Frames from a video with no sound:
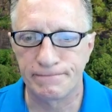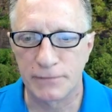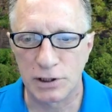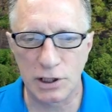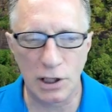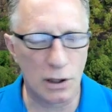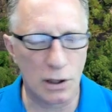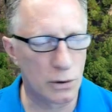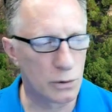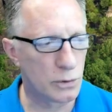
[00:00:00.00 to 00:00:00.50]

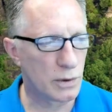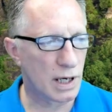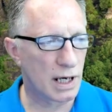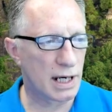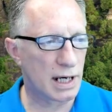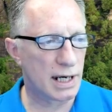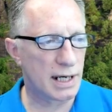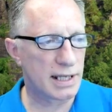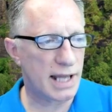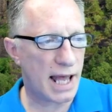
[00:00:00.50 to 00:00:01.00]

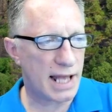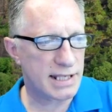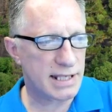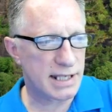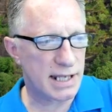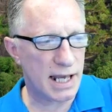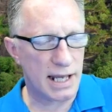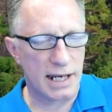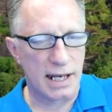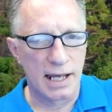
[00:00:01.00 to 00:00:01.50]
That's
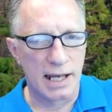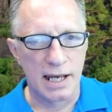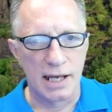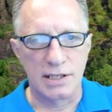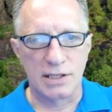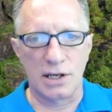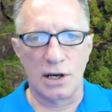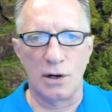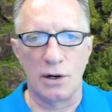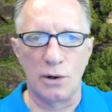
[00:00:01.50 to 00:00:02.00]
it.
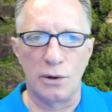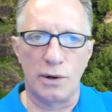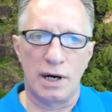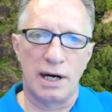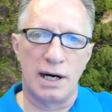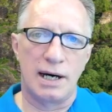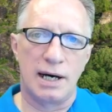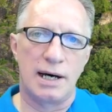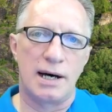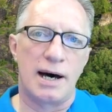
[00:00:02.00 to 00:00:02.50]
So
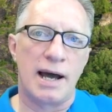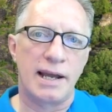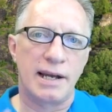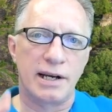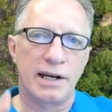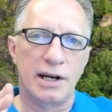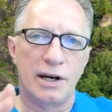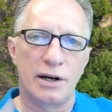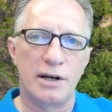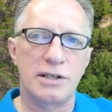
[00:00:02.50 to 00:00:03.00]
I
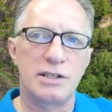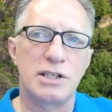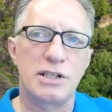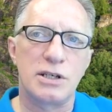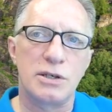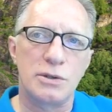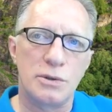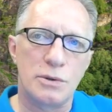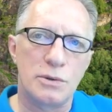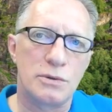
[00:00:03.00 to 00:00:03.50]
encourage
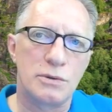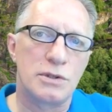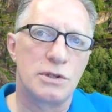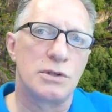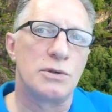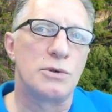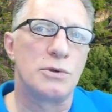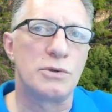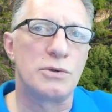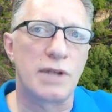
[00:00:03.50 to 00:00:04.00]
you
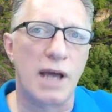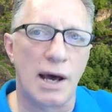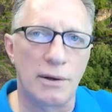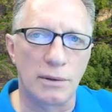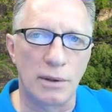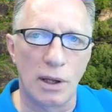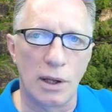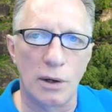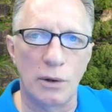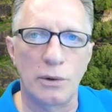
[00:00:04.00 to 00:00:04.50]
to
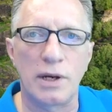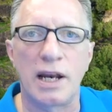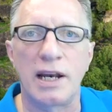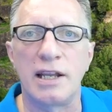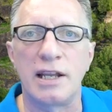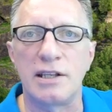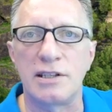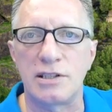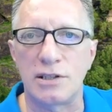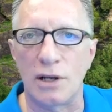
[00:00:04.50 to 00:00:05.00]
download and
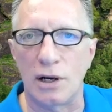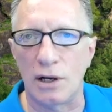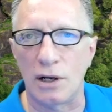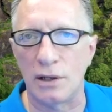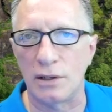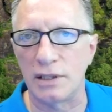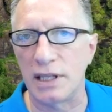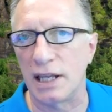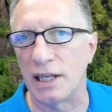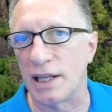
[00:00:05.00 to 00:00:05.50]

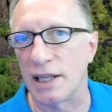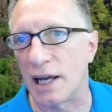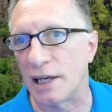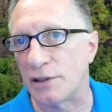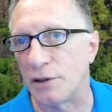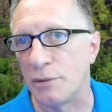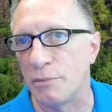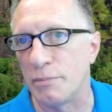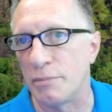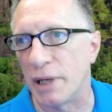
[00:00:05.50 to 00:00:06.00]
install the
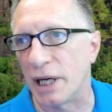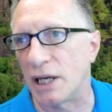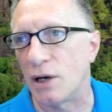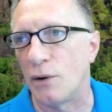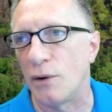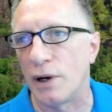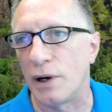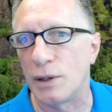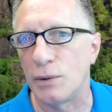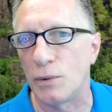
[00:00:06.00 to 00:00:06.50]
Electrum
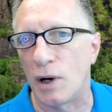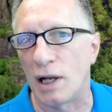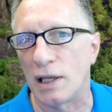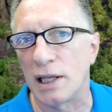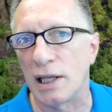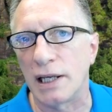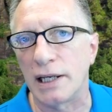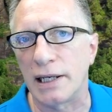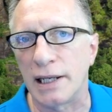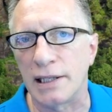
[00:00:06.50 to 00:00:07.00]
Bitcoin
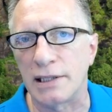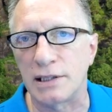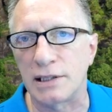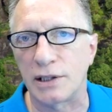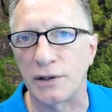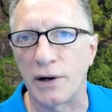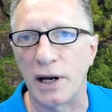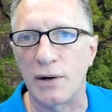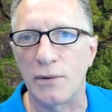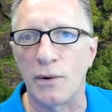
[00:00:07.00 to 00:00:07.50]
wallet. It's a
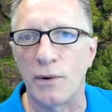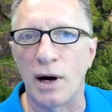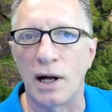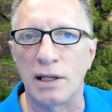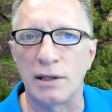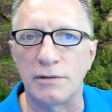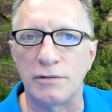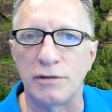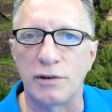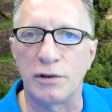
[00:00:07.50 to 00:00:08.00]
great
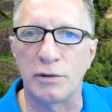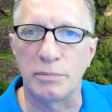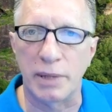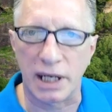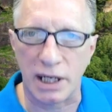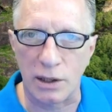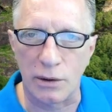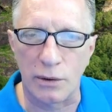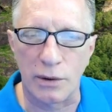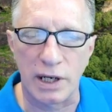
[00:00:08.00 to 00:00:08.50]
wallet for
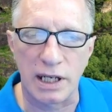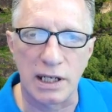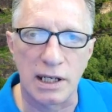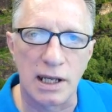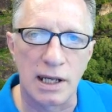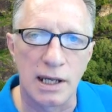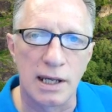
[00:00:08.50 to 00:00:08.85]
Bitcoin.